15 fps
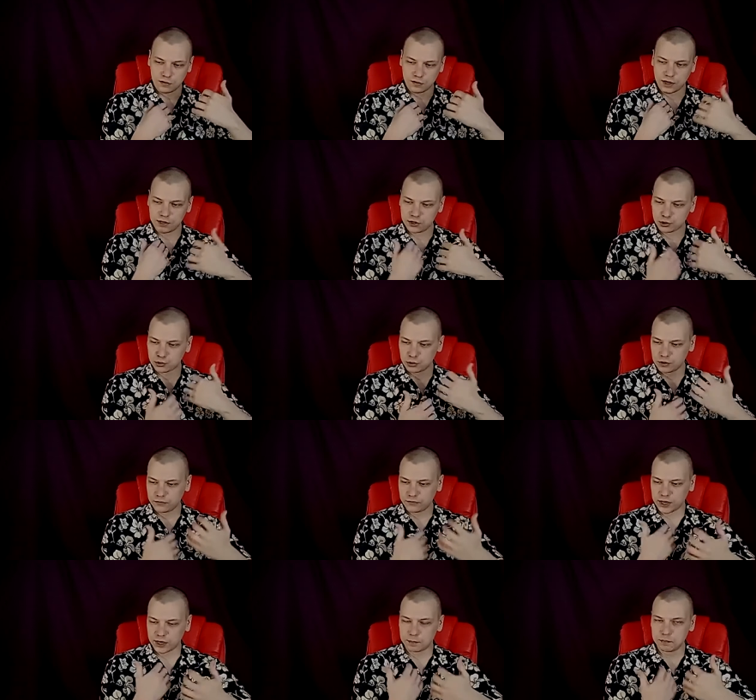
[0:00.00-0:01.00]
any sort
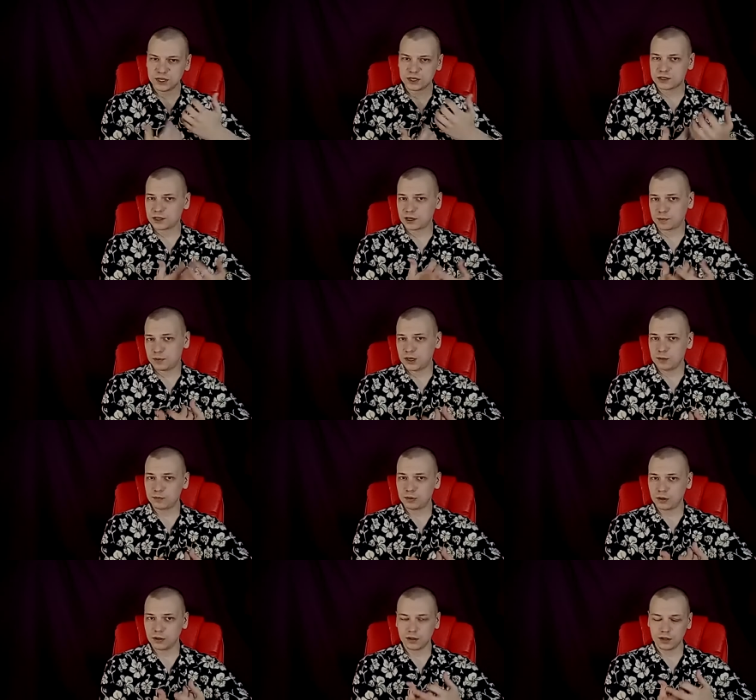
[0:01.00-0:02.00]
of like mystic
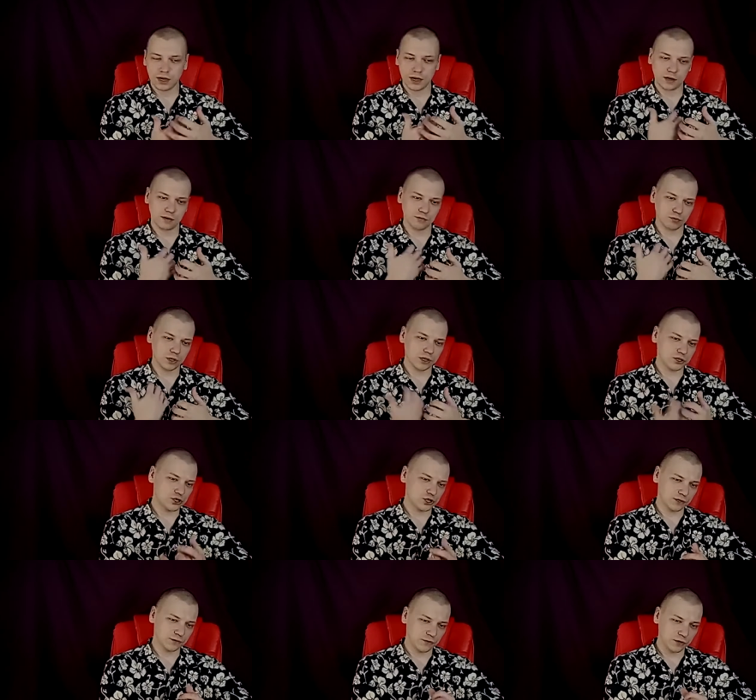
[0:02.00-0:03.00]
people, like
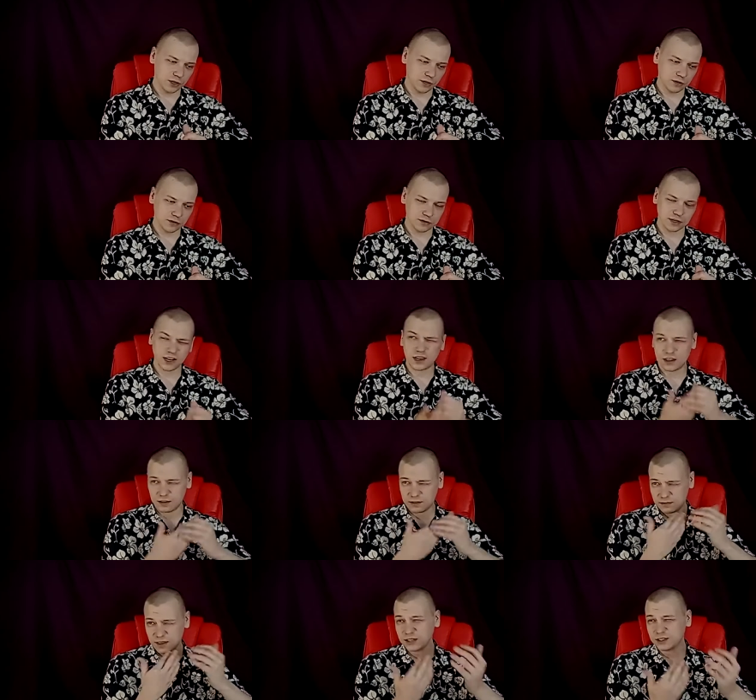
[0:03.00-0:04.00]
religious figures.
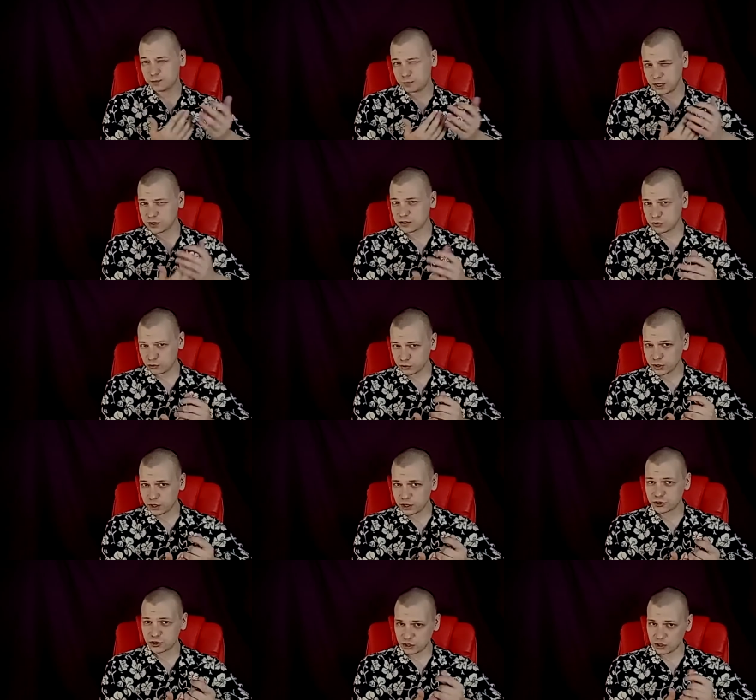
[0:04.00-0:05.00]
Again, that depends on
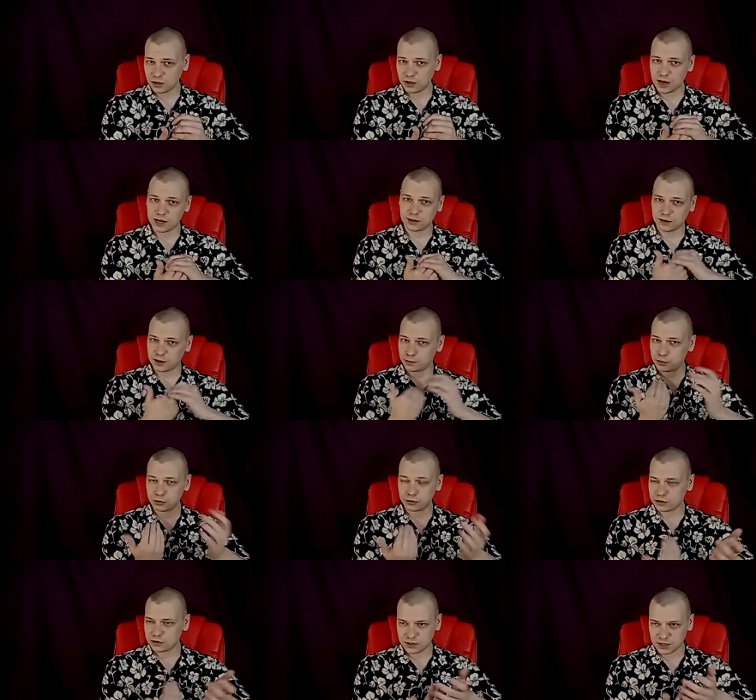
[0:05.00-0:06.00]
religion a lot. Like
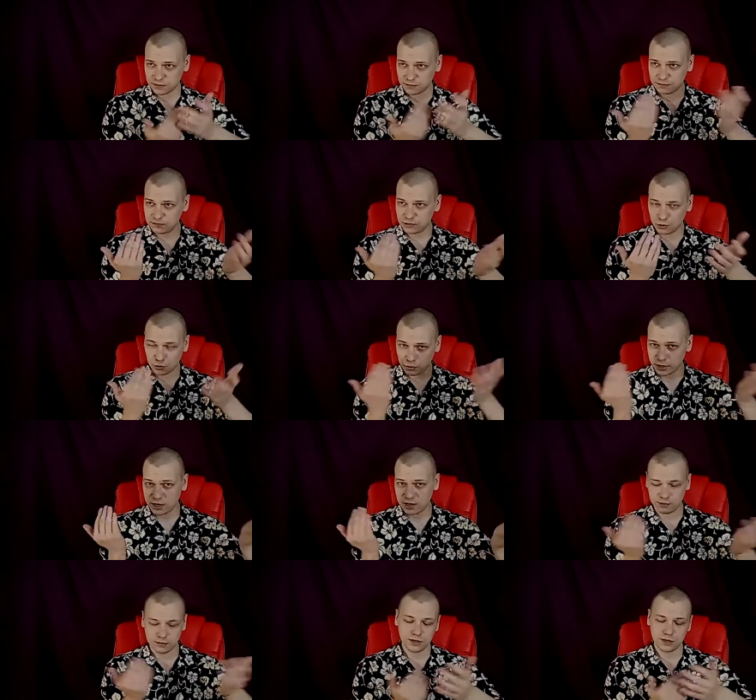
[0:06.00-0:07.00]
Buddhists have no
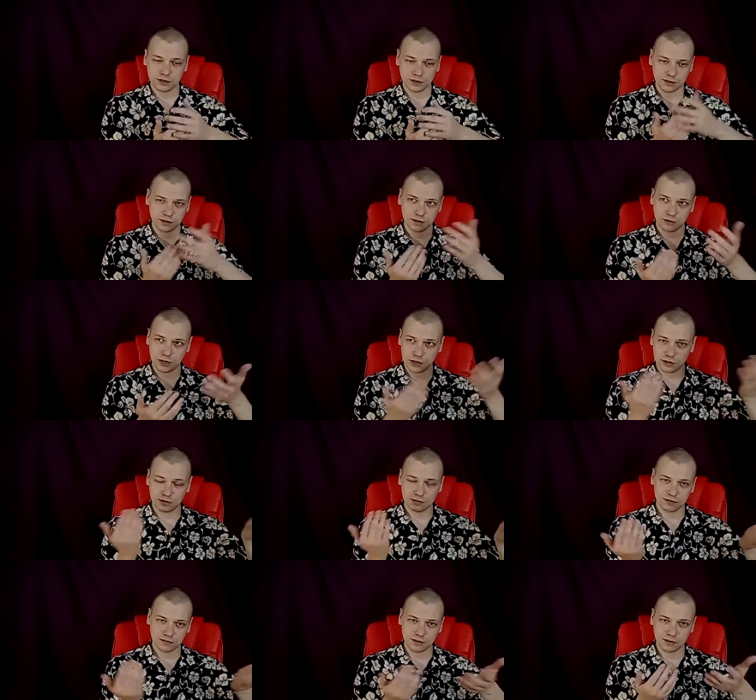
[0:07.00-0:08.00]
hair basically, right?
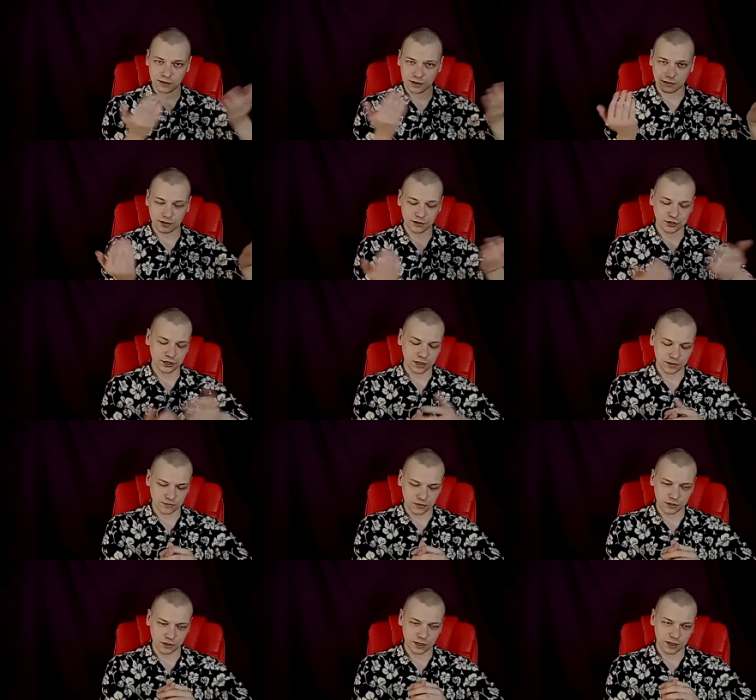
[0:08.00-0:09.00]
Like they
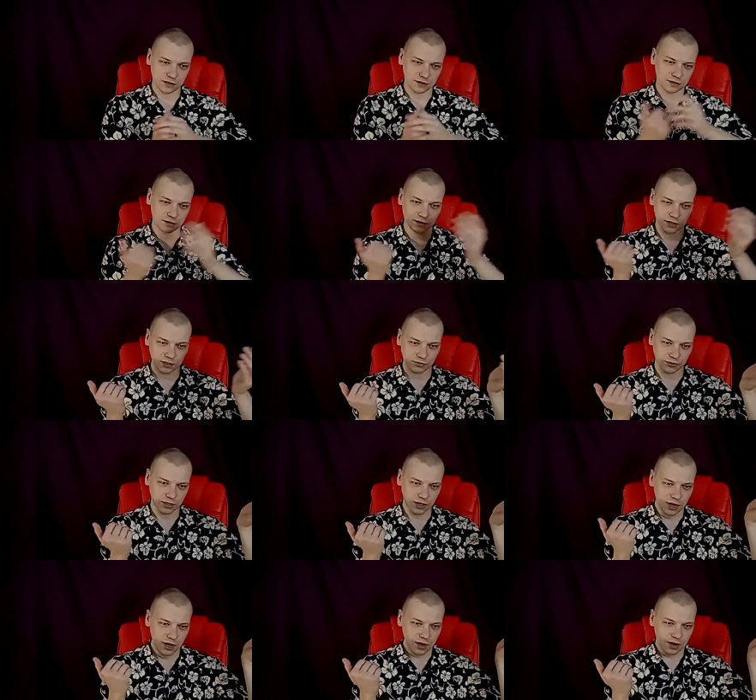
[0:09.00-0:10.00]
shave their heads, etc.
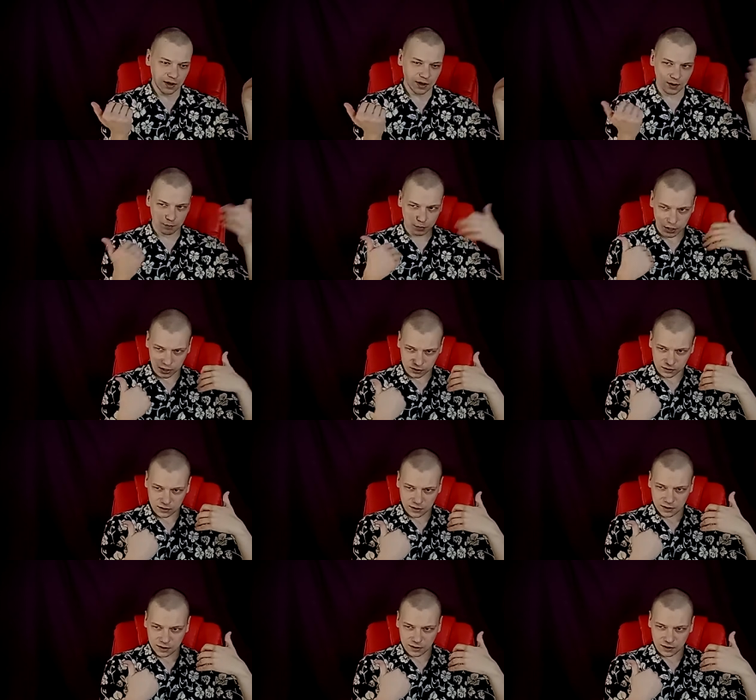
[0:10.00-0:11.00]
Uh, but
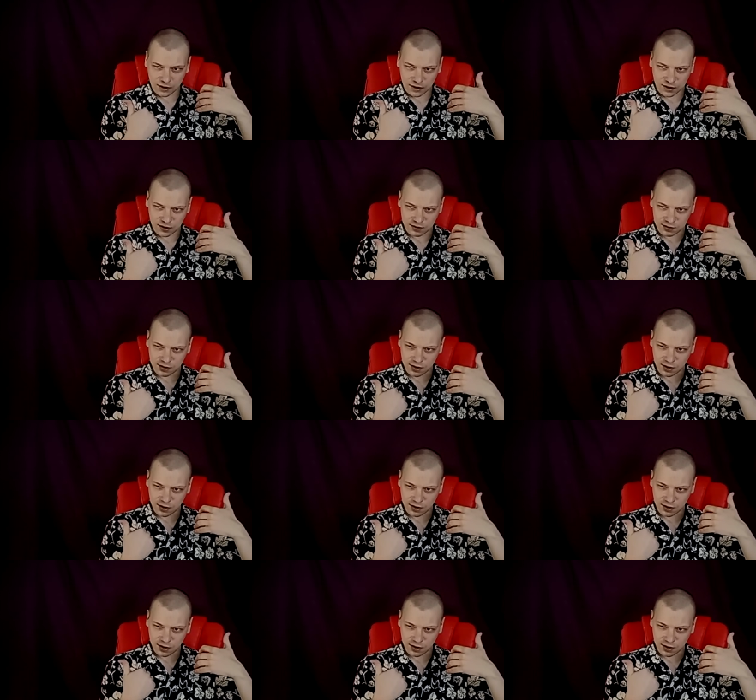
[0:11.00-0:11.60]
uh,